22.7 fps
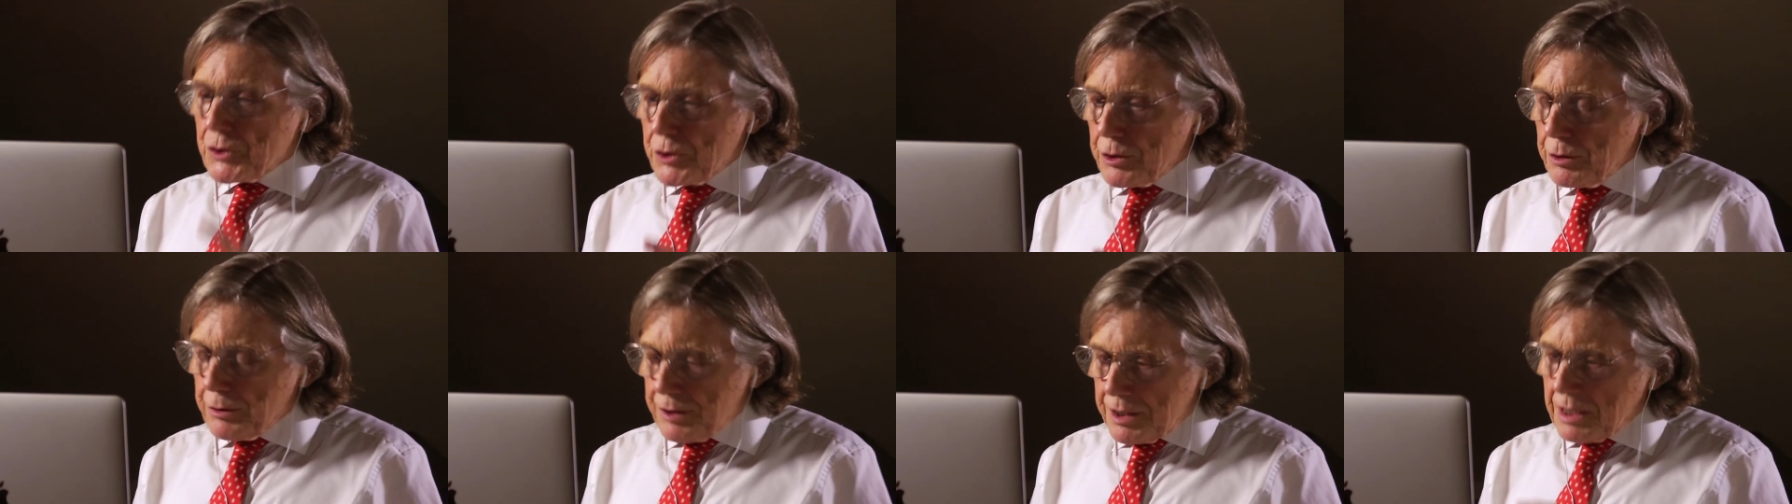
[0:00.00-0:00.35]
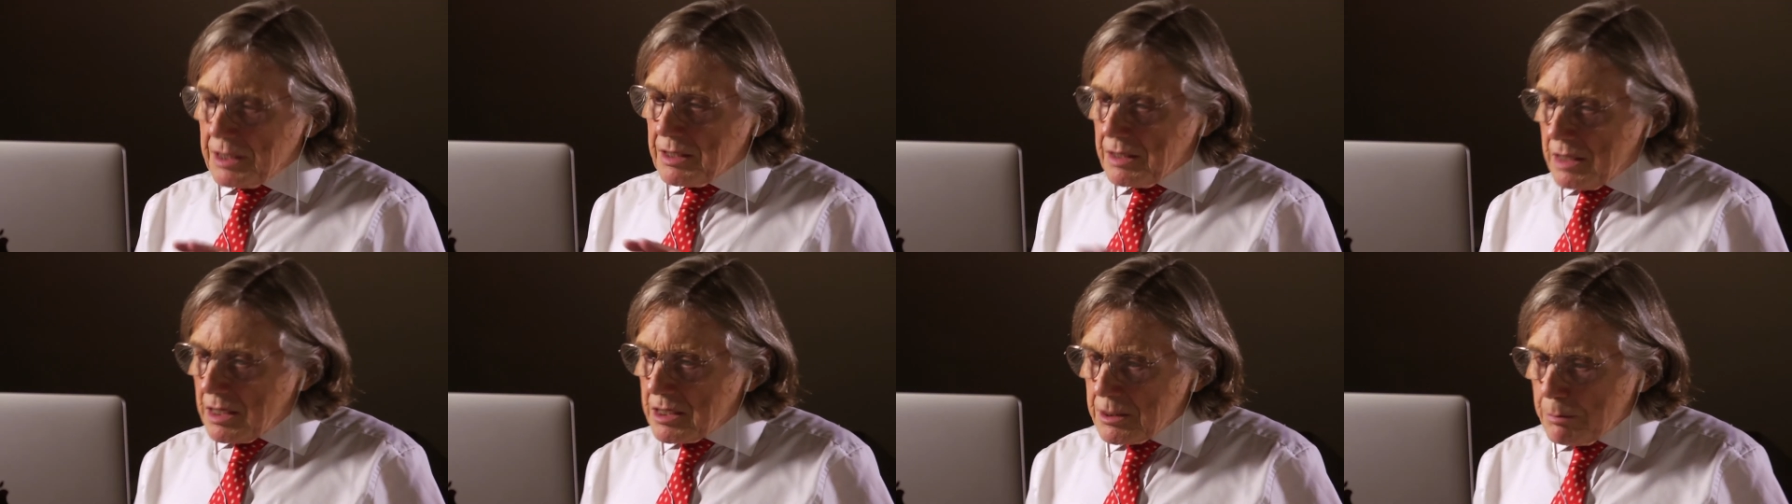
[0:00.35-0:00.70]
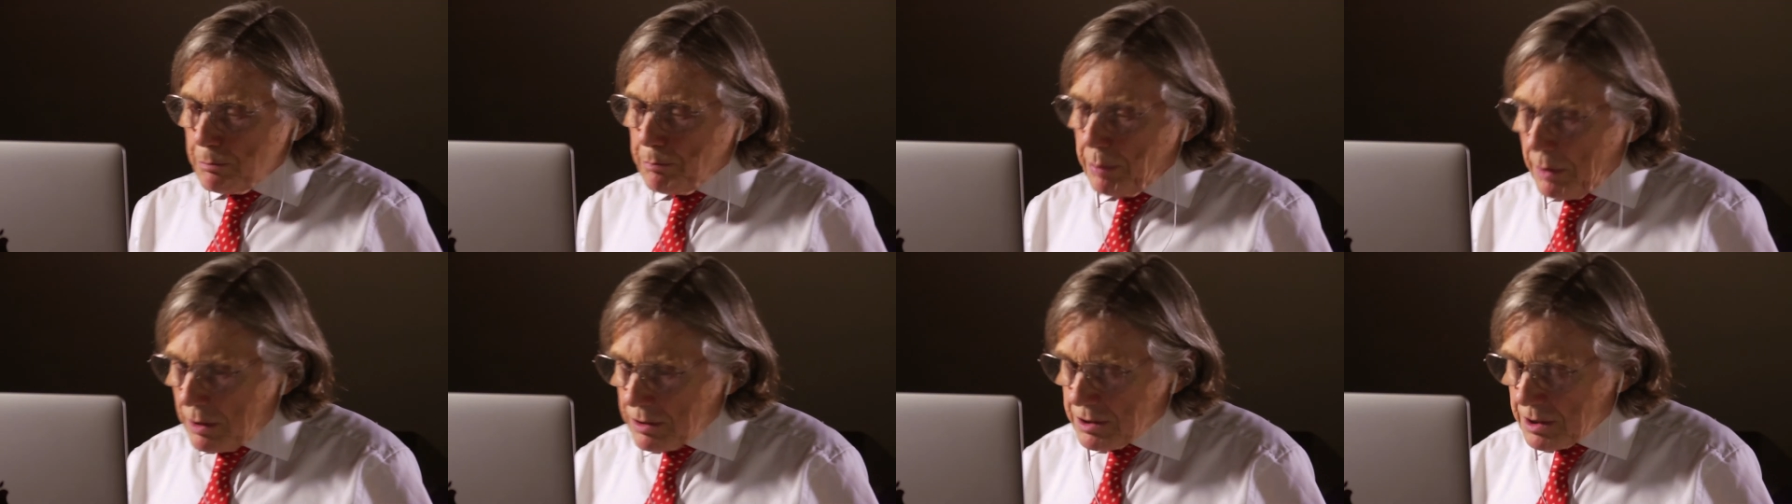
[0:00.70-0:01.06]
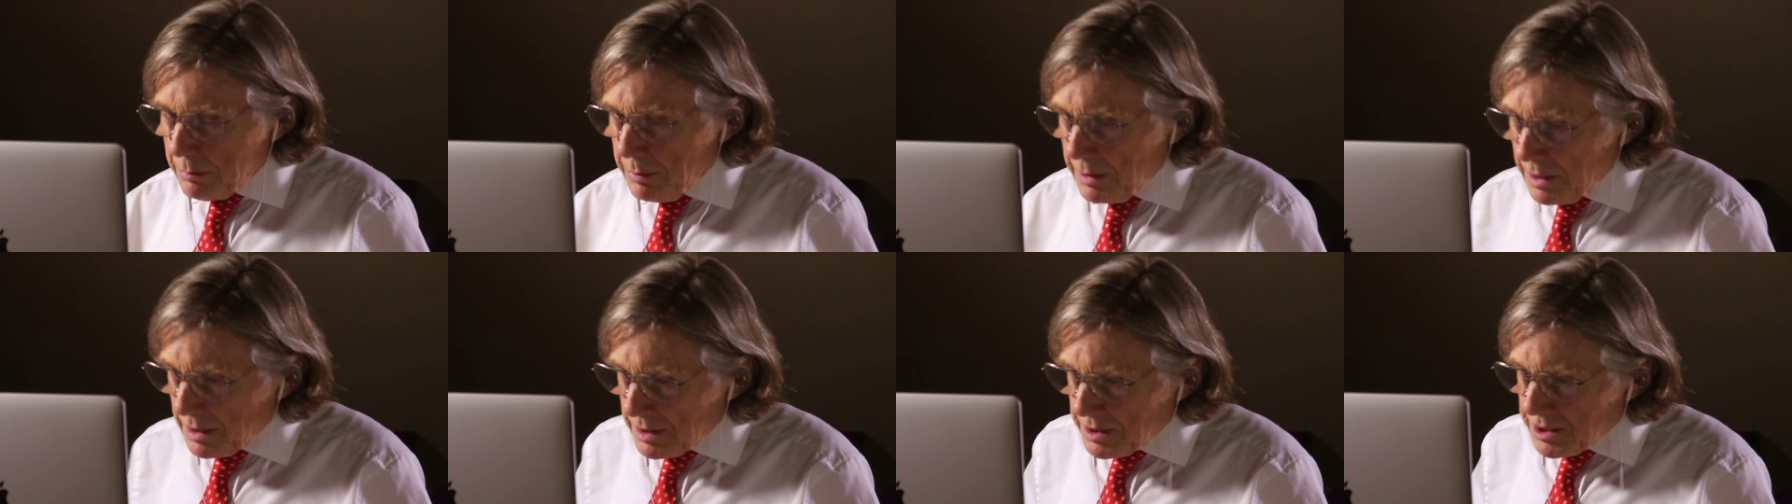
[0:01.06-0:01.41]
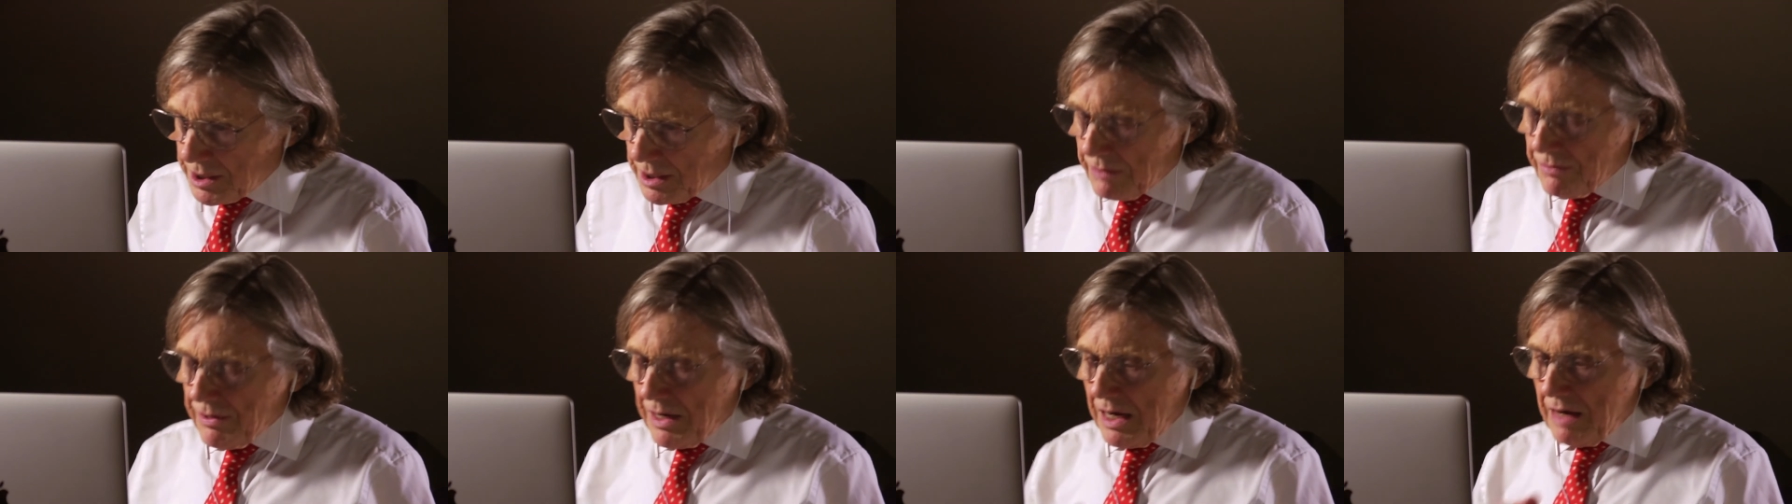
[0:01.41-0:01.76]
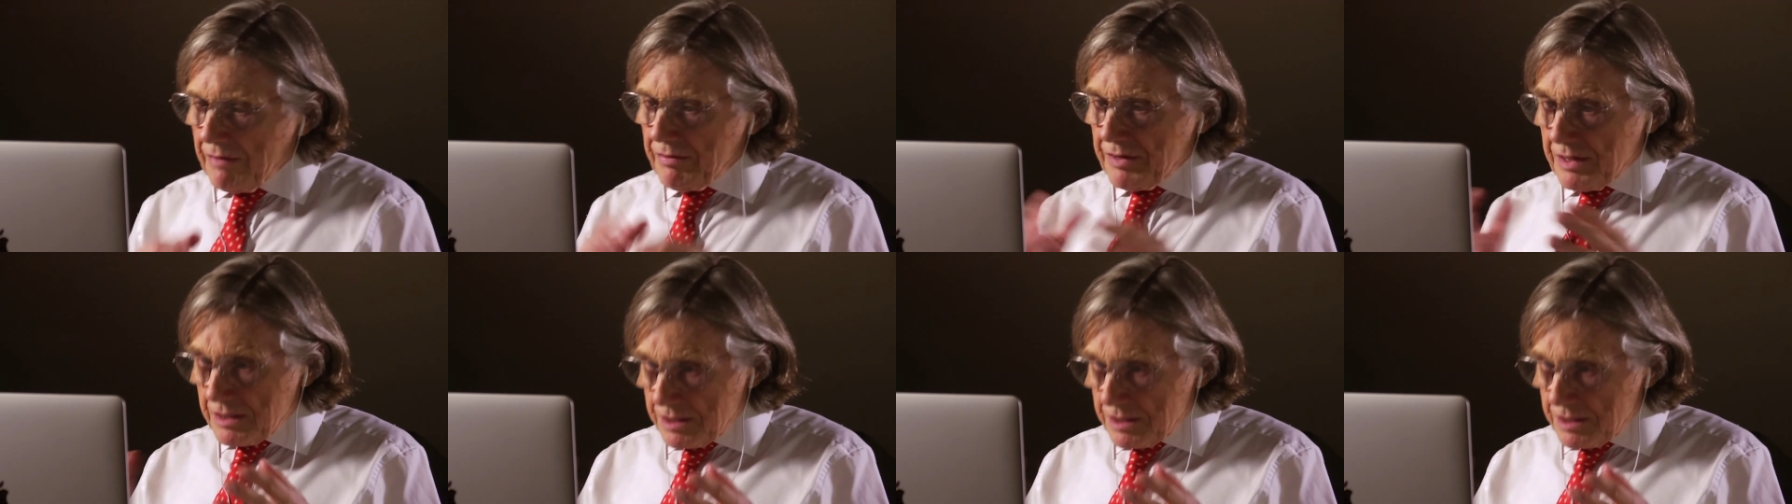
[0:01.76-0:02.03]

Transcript: you think there's a possibility of having